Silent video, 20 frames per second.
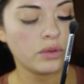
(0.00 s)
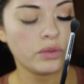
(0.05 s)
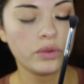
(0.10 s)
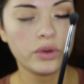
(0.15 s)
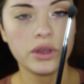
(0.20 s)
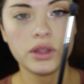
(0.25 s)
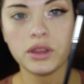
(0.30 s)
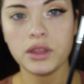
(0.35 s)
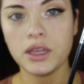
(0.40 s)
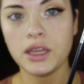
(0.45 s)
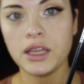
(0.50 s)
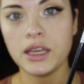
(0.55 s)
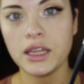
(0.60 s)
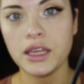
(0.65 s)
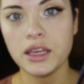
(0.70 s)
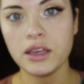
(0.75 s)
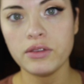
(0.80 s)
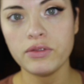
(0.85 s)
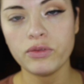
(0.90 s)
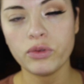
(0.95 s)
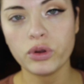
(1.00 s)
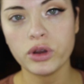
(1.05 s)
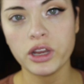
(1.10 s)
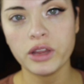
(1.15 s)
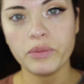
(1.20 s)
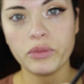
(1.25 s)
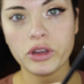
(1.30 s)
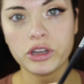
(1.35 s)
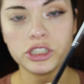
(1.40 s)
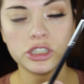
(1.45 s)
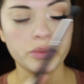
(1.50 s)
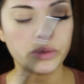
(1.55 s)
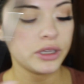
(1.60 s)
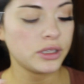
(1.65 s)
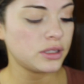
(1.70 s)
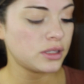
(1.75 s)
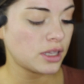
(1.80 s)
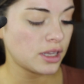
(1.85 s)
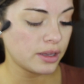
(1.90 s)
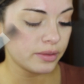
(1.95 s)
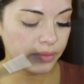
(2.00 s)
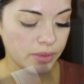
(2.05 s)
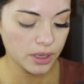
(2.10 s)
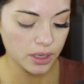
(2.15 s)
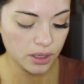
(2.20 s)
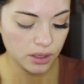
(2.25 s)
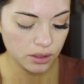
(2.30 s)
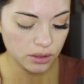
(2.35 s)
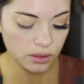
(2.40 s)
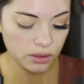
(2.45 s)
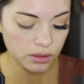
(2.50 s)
with an E40 brush by Sigma.